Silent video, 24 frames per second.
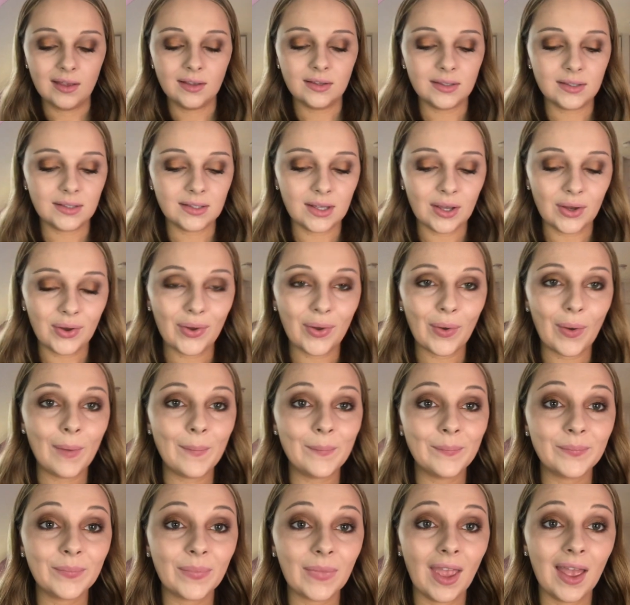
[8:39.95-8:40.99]
So
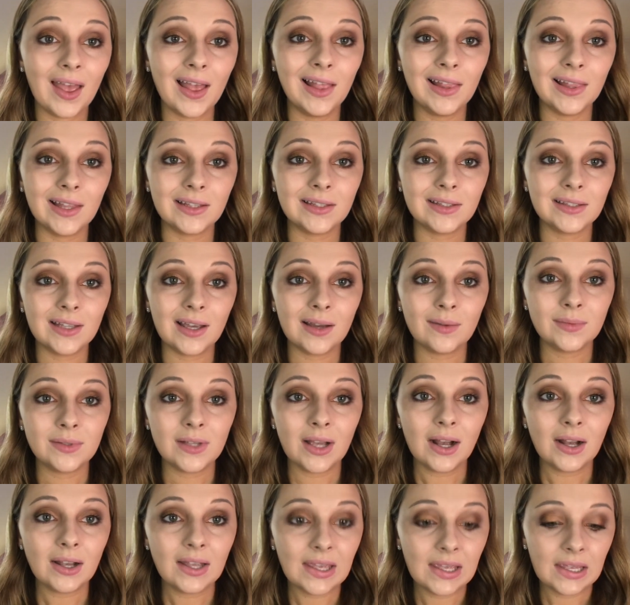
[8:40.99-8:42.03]
let's stop
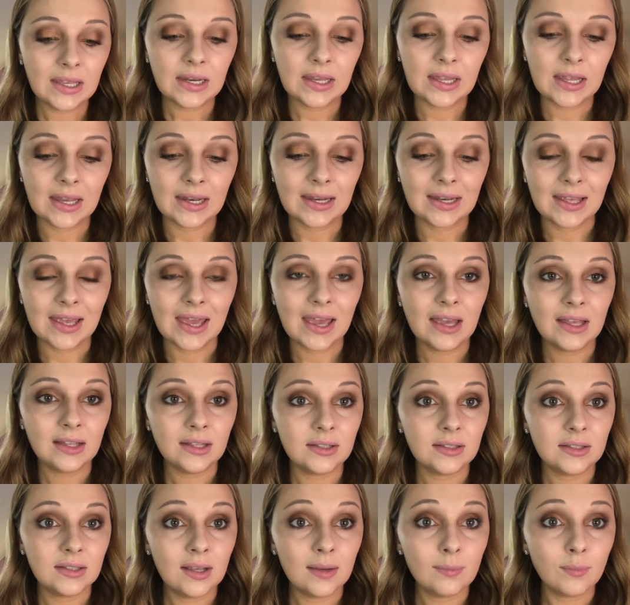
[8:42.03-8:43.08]
talking and get
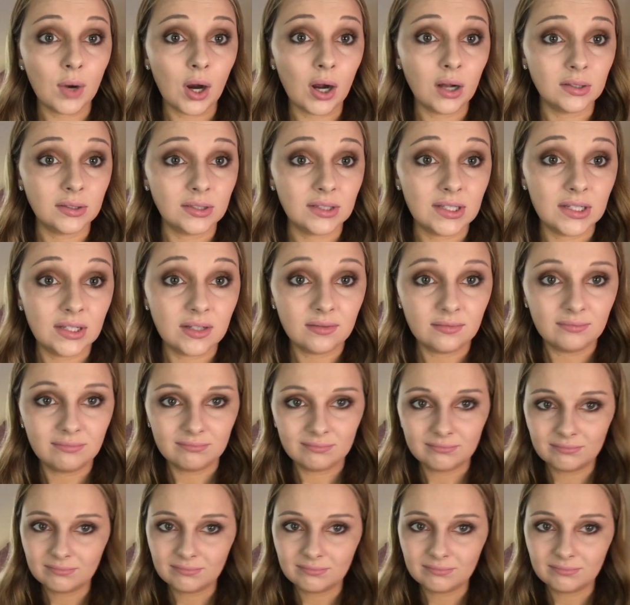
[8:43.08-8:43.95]
to bronzing.